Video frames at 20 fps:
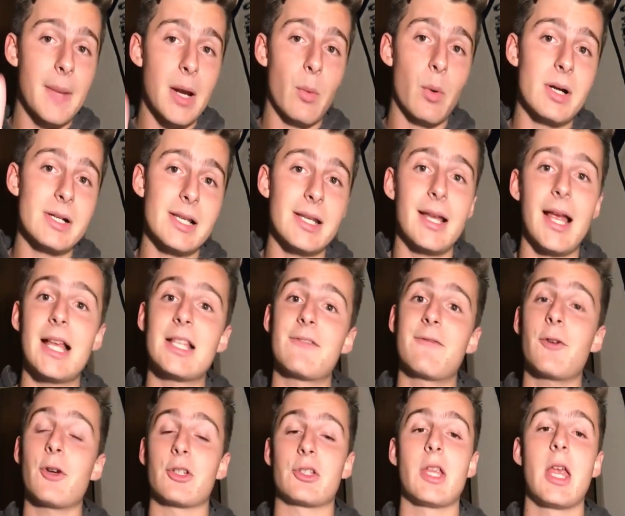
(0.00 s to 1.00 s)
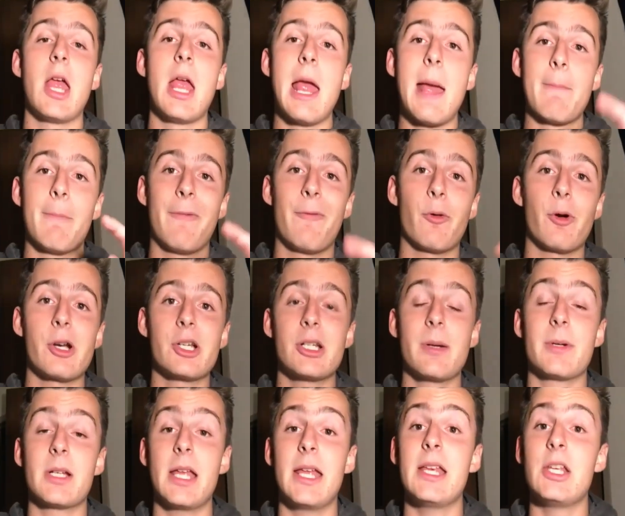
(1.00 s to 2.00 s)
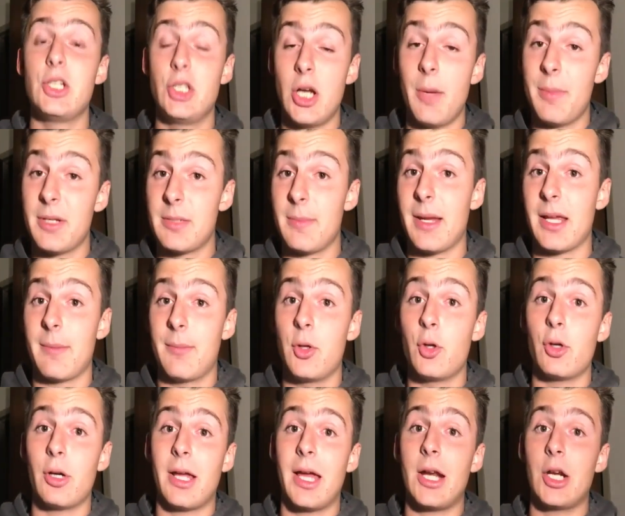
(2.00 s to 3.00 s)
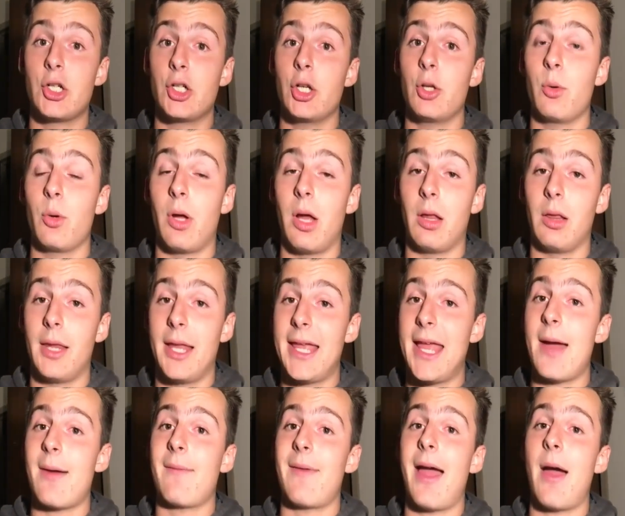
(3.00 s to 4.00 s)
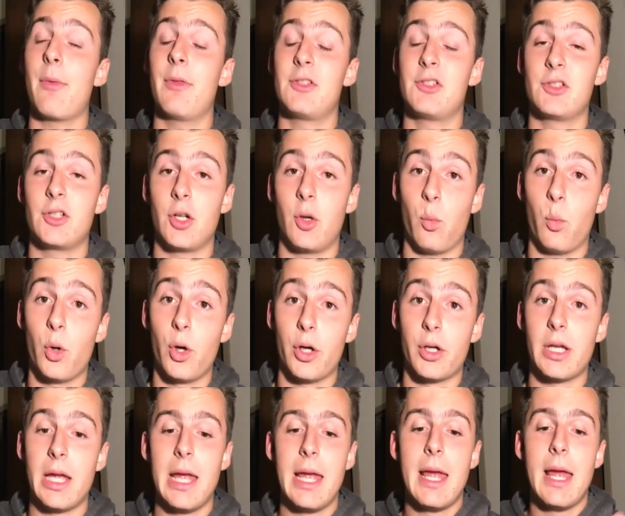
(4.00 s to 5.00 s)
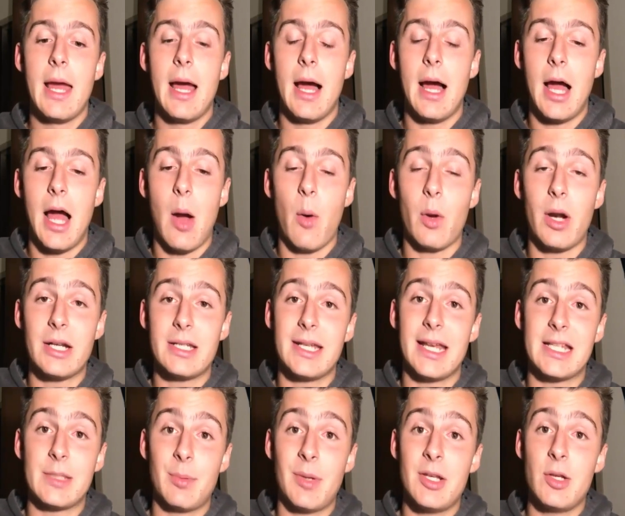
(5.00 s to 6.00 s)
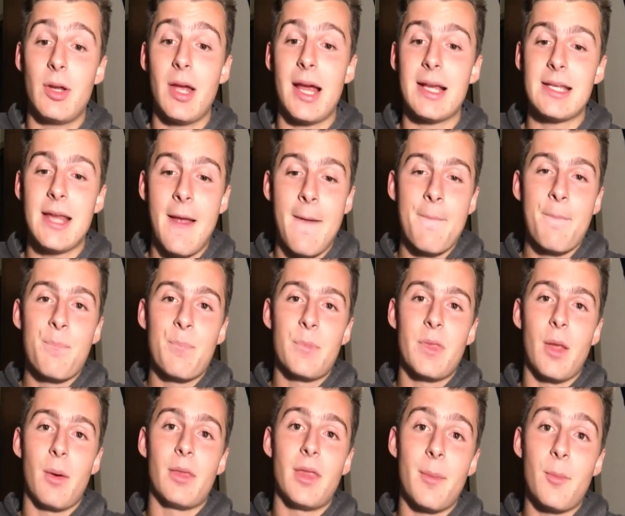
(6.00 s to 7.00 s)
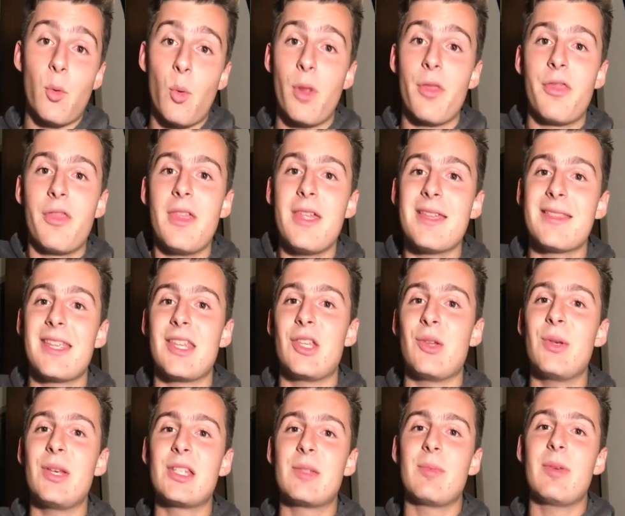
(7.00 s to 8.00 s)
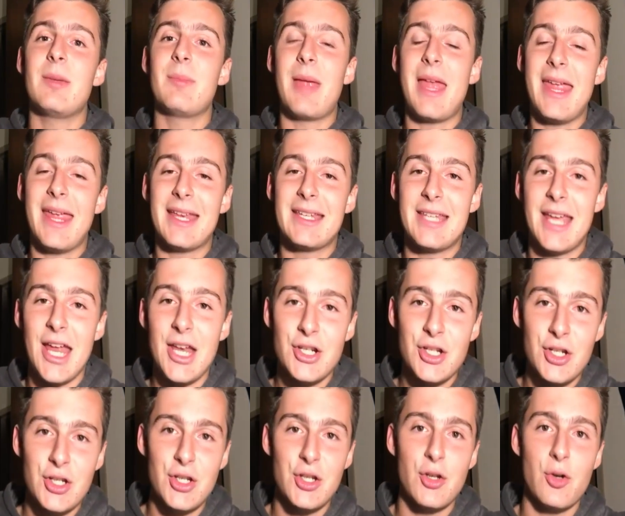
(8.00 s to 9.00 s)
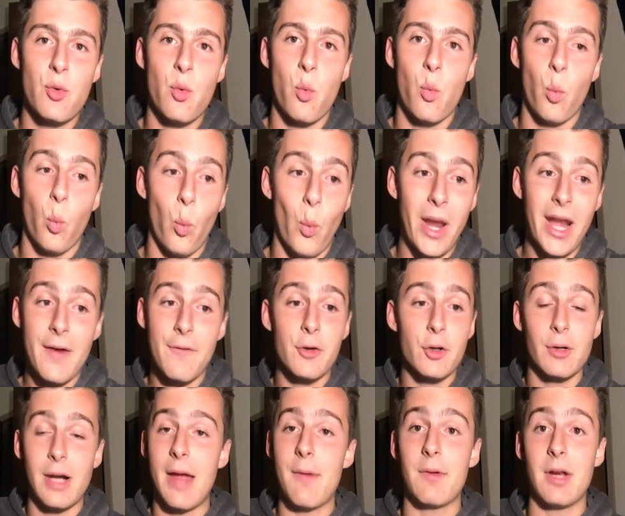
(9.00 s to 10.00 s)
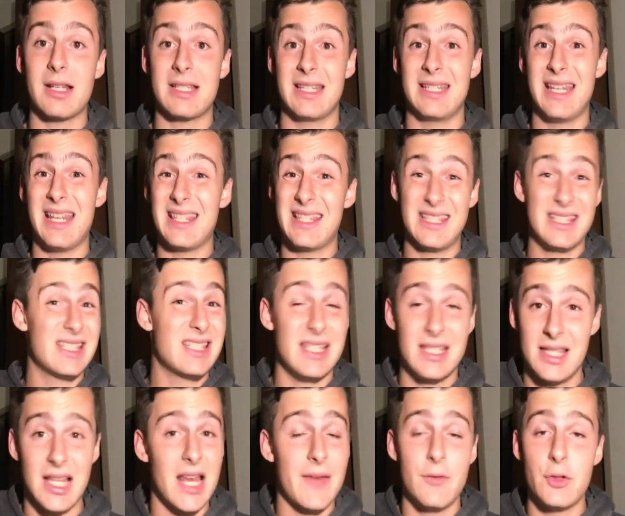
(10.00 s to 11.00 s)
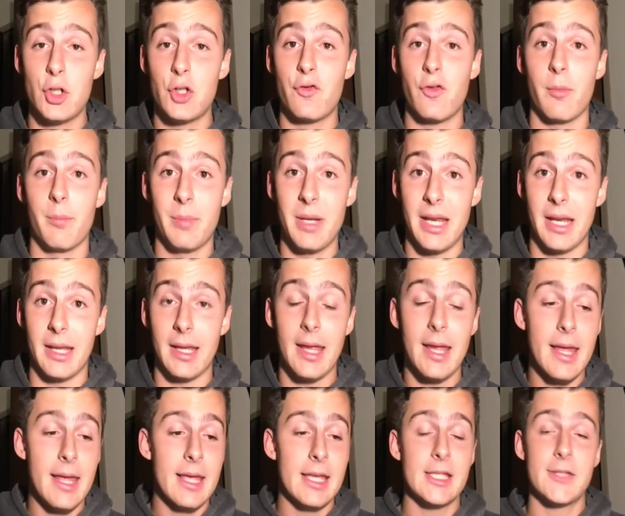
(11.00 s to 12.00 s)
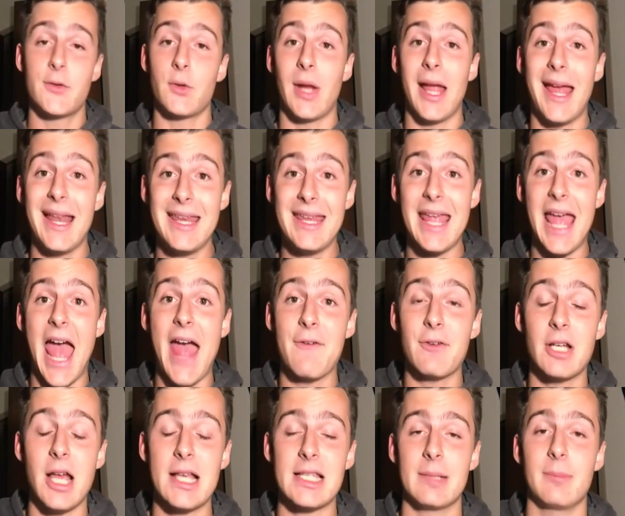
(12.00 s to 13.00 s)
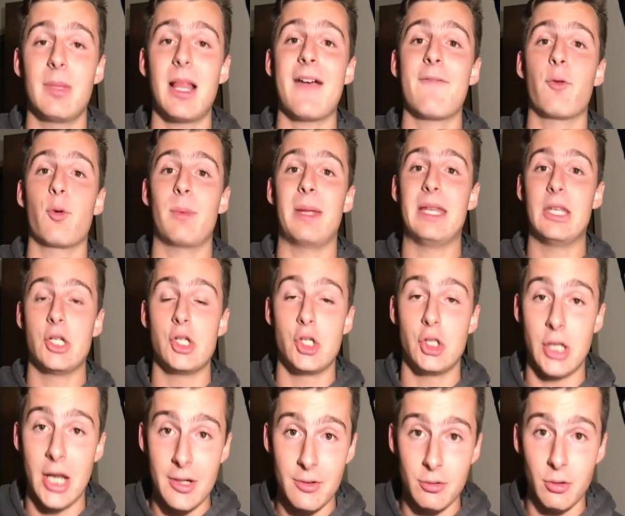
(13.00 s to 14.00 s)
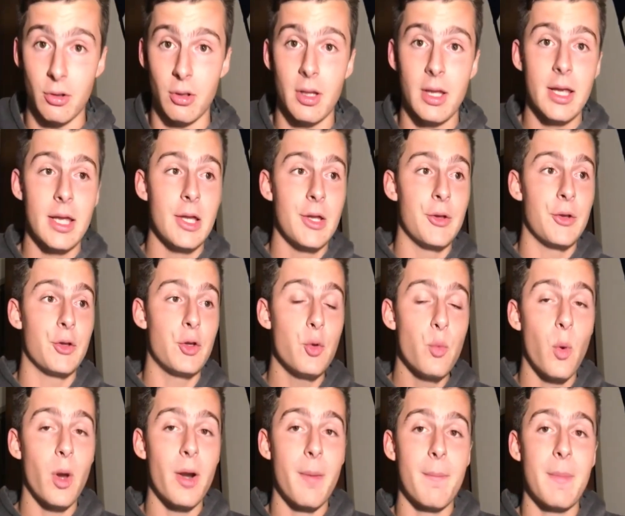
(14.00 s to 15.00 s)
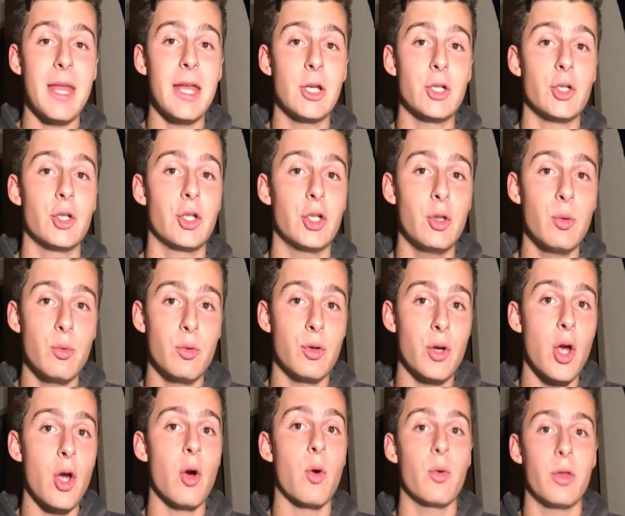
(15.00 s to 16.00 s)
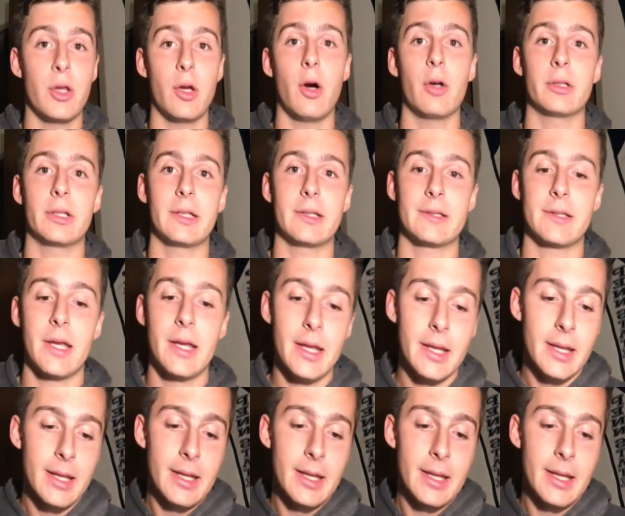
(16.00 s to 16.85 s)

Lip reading: But I want to tell you guys first, before I jump into my computer and kind of show you a layout of how this is going to work, I want to explain to you guys the number one thing that you need to be paying attention to whenever you're advertising. Now, this is not even just for Bing. It's for any advertising platform in general. You want to make sure you know the audience.